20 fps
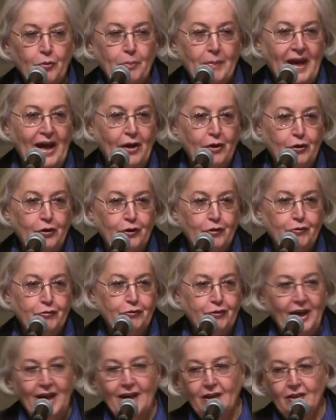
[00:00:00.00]

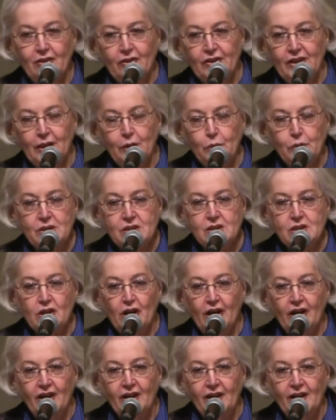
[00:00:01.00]
matter-of-factly was
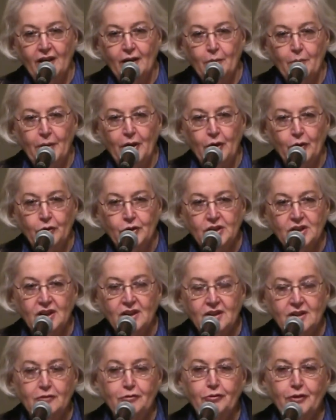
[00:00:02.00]
talking about
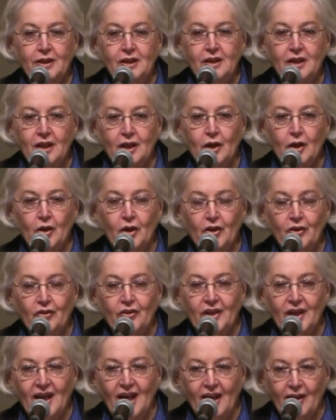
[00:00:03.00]
defending
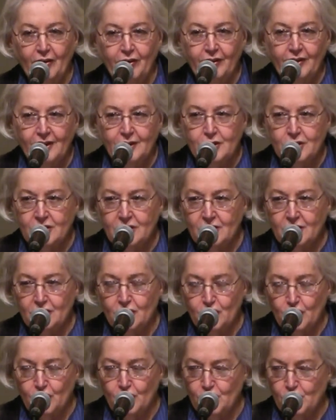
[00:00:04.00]
the Catholic
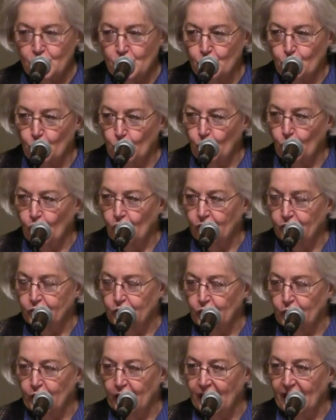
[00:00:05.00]
Church role
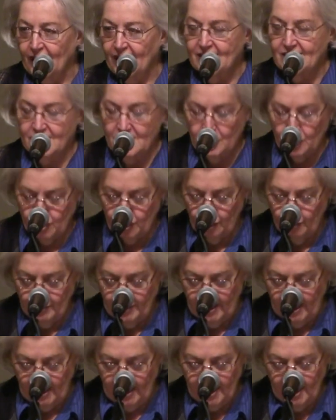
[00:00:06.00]
during Nazi
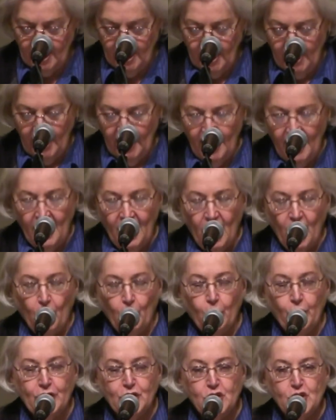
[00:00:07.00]
Germany,
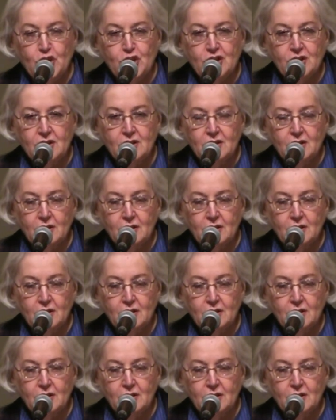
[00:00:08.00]
which